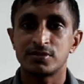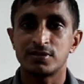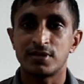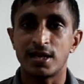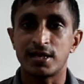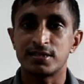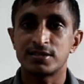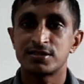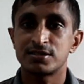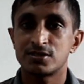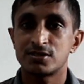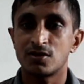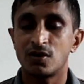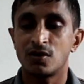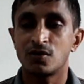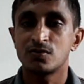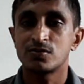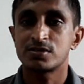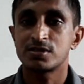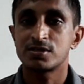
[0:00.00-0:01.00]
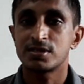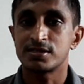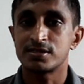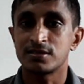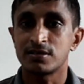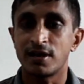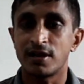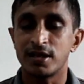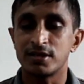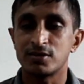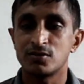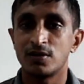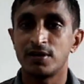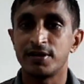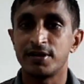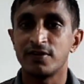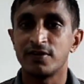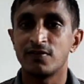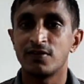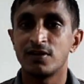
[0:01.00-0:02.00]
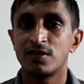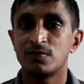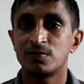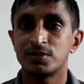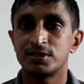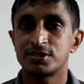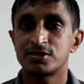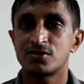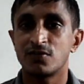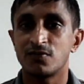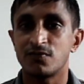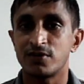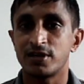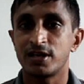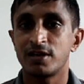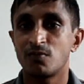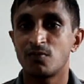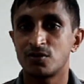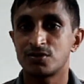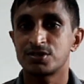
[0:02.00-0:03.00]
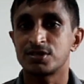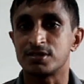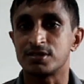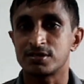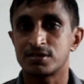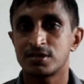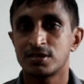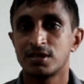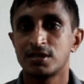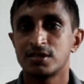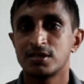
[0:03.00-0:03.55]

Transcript: That shows his gradual development of emotions.